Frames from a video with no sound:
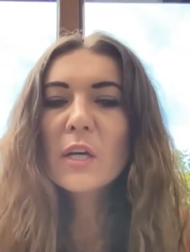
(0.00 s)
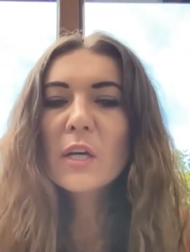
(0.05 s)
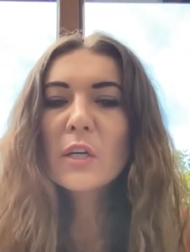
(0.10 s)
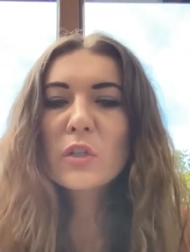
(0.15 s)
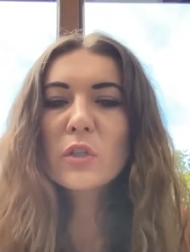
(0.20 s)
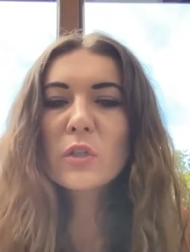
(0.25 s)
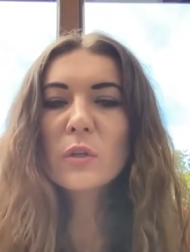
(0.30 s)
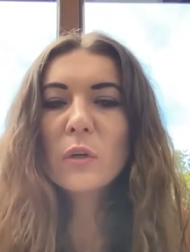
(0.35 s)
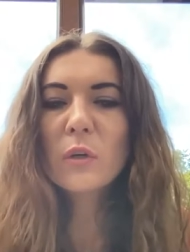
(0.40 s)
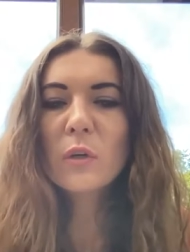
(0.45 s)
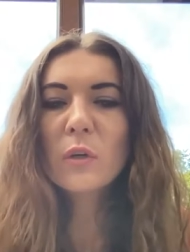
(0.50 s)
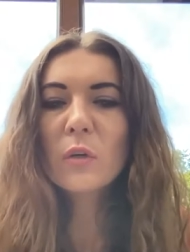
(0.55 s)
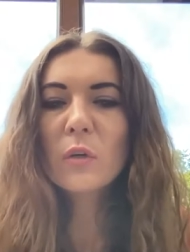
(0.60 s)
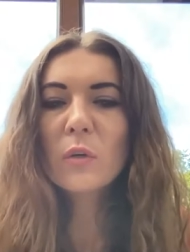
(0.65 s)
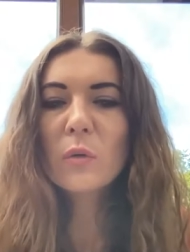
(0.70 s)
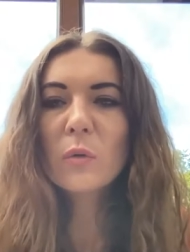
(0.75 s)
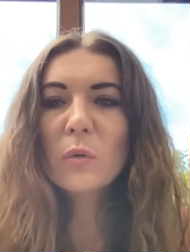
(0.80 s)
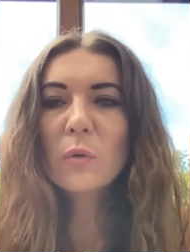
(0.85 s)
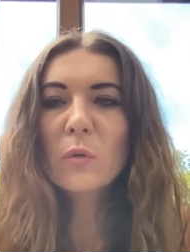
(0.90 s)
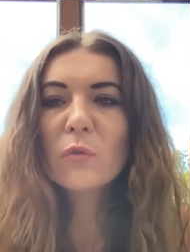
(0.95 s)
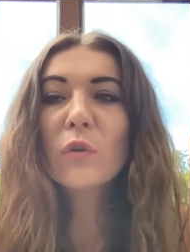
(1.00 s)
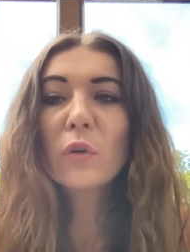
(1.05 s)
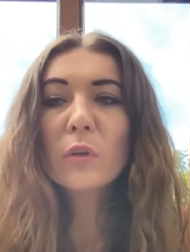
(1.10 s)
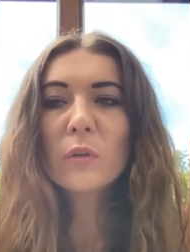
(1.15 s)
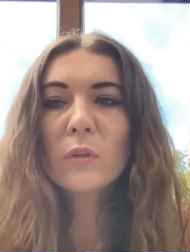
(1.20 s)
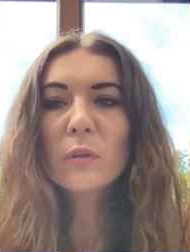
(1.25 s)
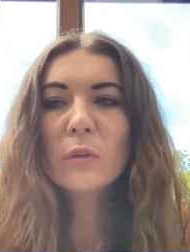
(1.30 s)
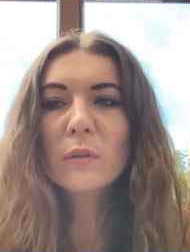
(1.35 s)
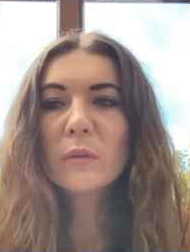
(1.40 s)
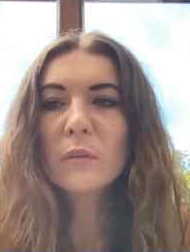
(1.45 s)
So
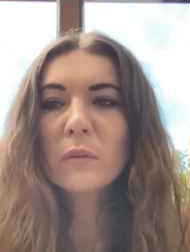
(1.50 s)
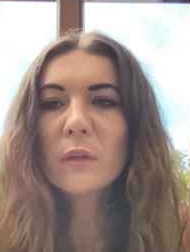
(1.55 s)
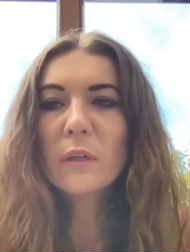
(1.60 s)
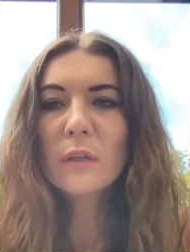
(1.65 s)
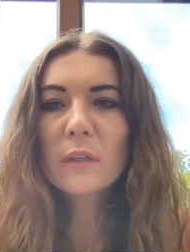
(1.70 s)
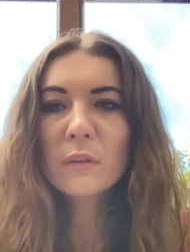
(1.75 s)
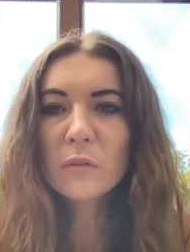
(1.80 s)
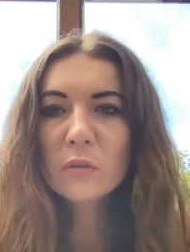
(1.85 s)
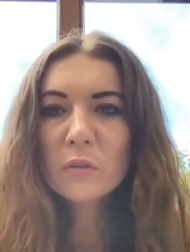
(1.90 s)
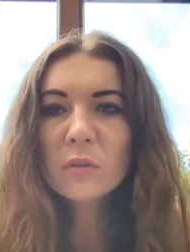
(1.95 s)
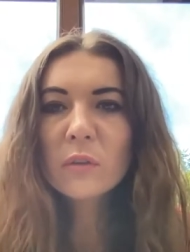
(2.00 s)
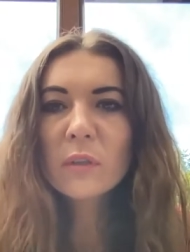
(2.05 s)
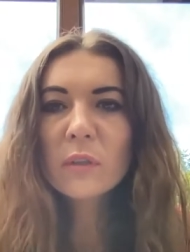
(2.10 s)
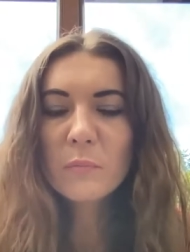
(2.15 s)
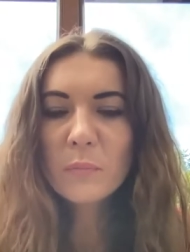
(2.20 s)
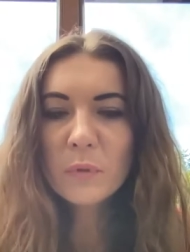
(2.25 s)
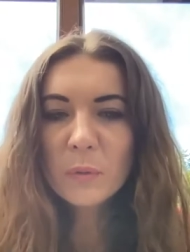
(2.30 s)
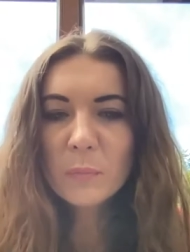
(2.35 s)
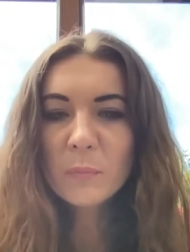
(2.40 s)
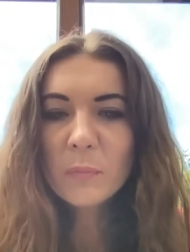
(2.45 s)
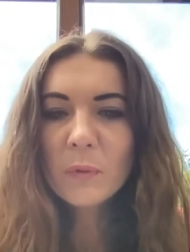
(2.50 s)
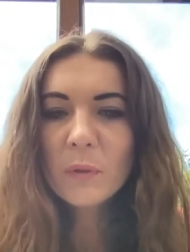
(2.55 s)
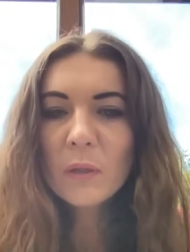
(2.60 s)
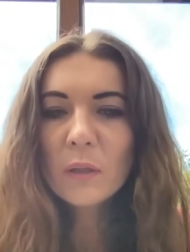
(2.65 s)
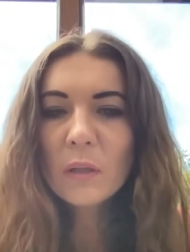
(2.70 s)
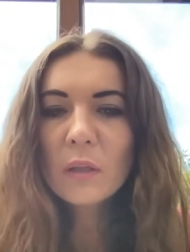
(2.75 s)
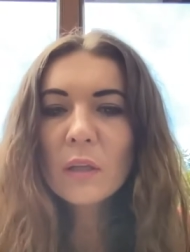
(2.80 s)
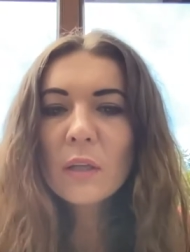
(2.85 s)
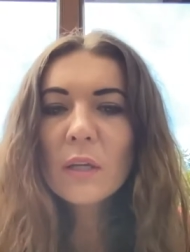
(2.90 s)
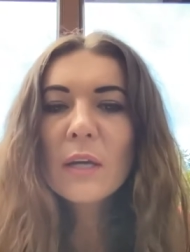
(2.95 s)
for uh, elderly
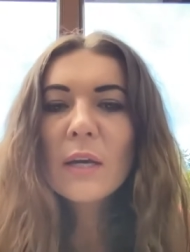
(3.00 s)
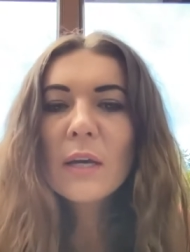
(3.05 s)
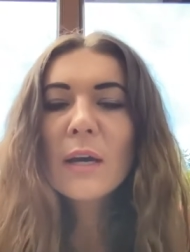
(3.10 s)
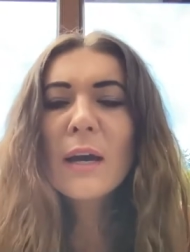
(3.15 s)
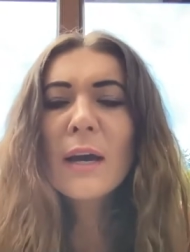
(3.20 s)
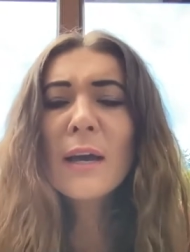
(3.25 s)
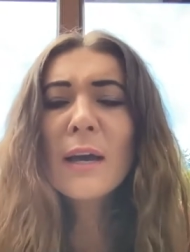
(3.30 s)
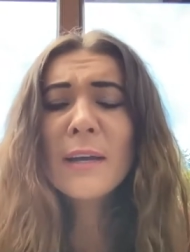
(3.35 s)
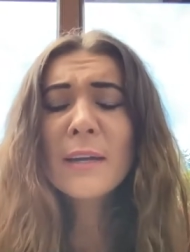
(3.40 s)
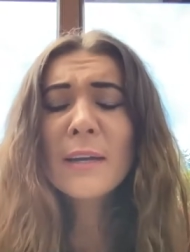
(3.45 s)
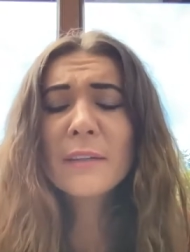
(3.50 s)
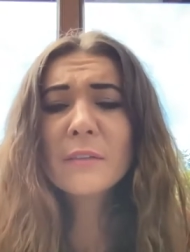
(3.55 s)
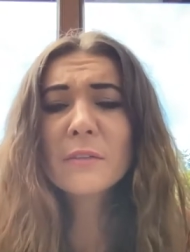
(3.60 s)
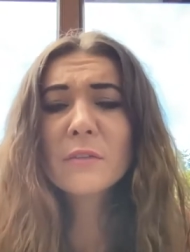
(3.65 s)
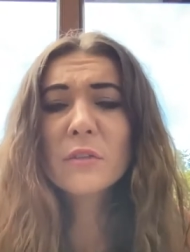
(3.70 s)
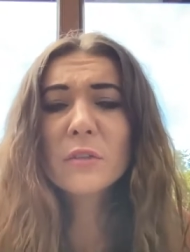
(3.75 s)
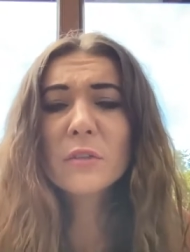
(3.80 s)
people and.